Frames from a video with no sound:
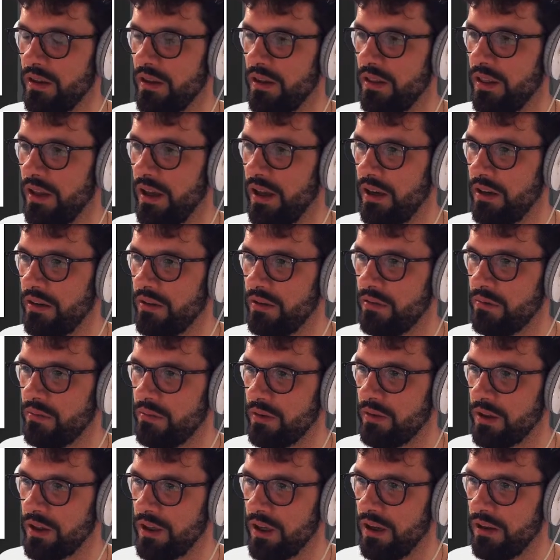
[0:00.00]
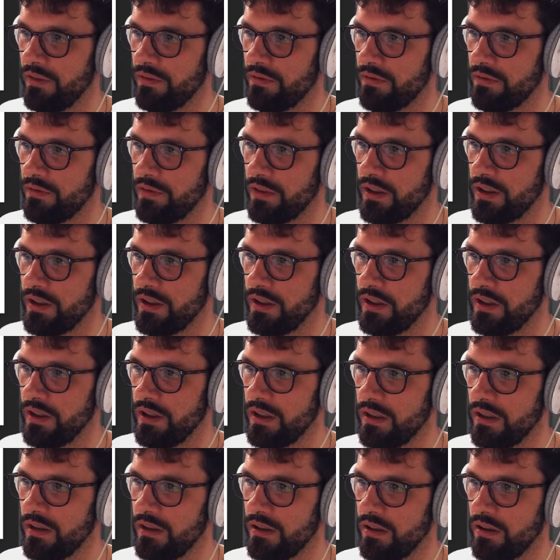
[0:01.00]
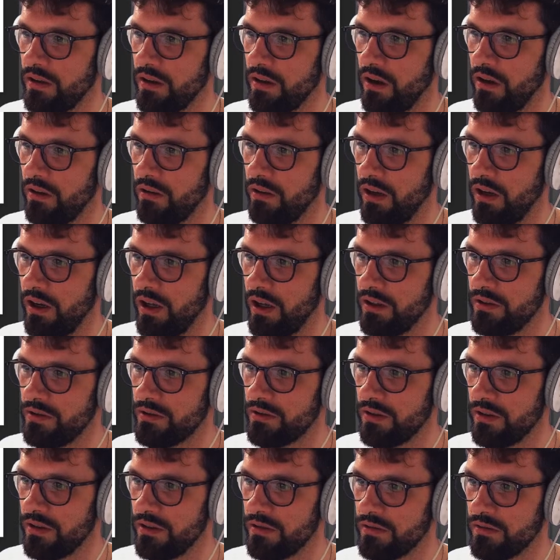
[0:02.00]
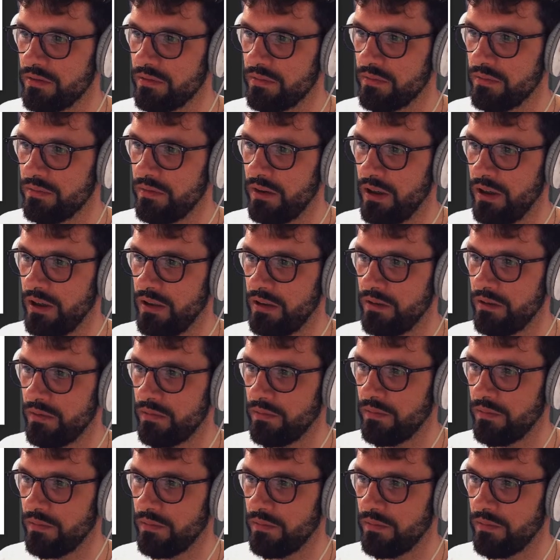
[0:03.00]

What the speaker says: Then we have here our light source, right?